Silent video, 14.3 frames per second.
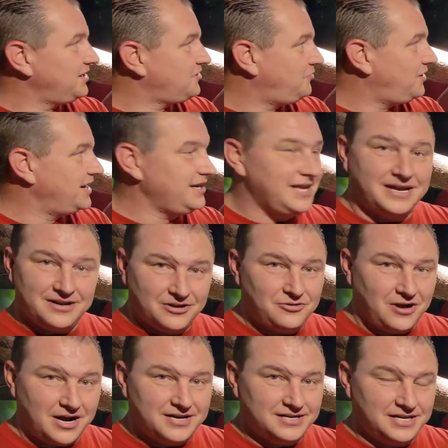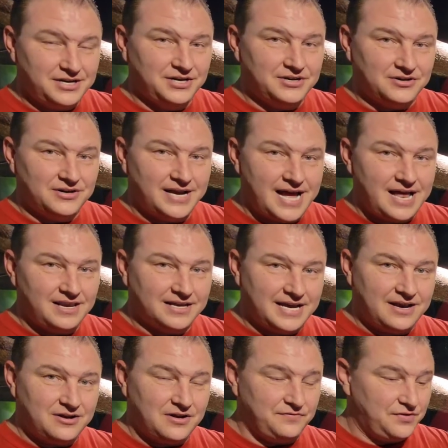quite like a crocodilian or an alligator.